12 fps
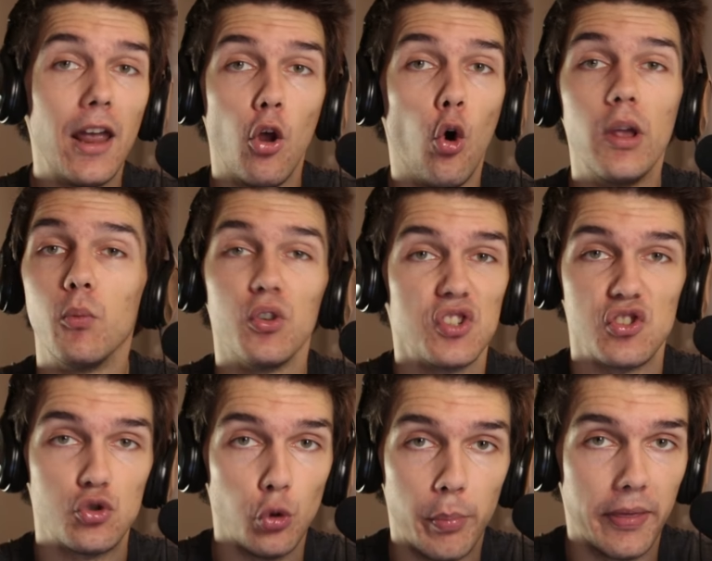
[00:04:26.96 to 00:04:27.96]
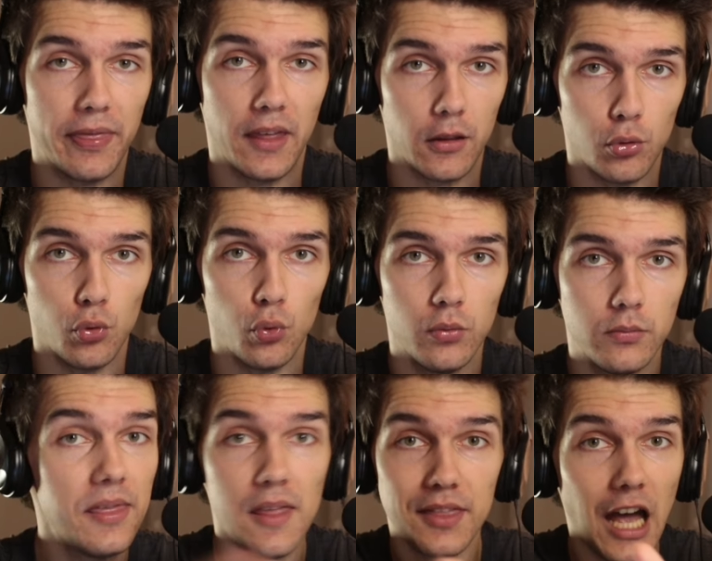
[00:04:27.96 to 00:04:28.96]
I know it was a stupid thing to do.
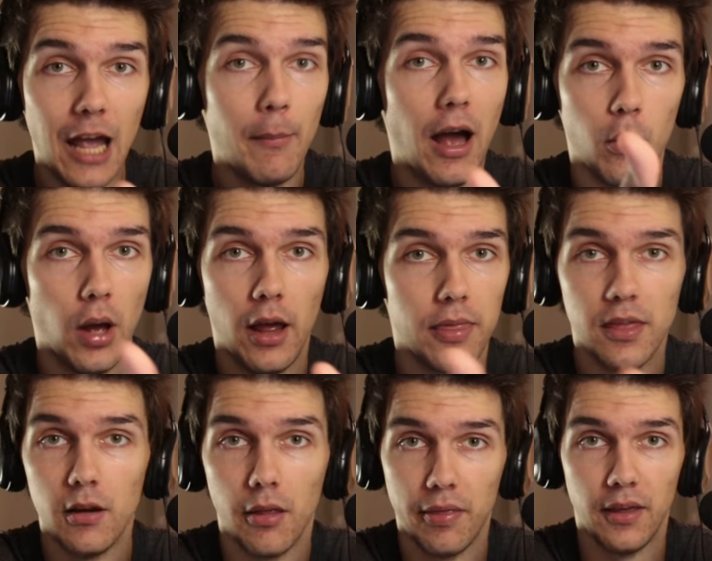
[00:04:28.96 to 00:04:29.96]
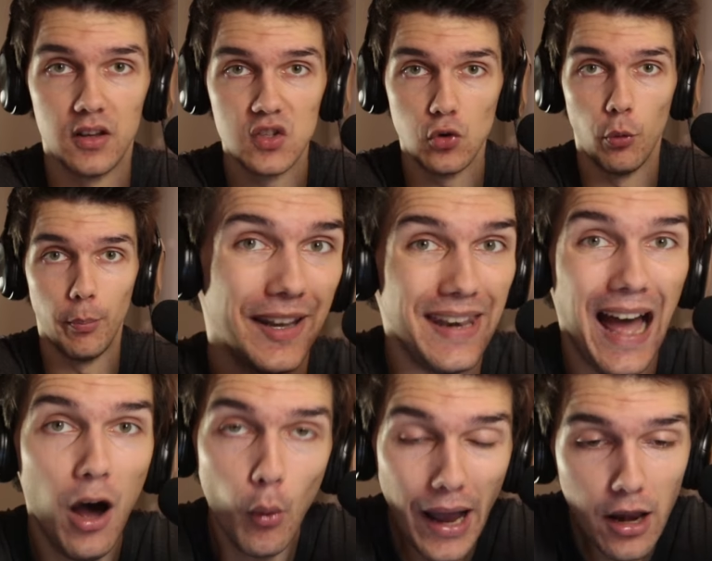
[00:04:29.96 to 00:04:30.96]
At that time, I didn't think so, but
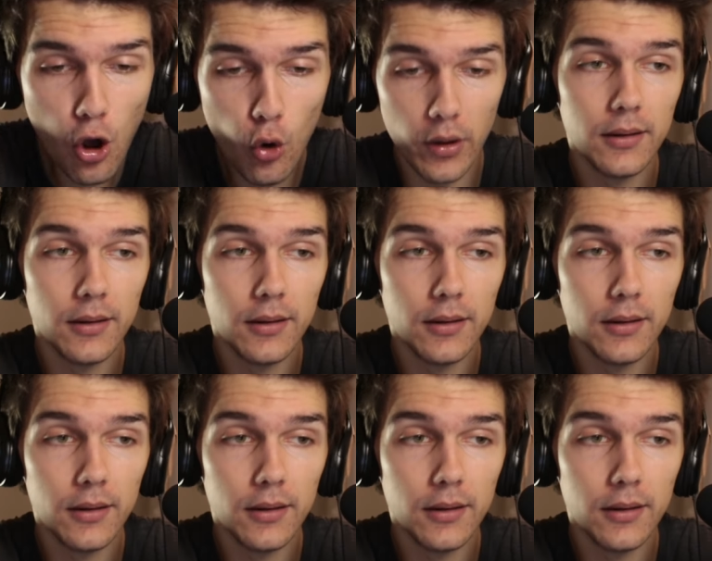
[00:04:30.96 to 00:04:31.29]
now I know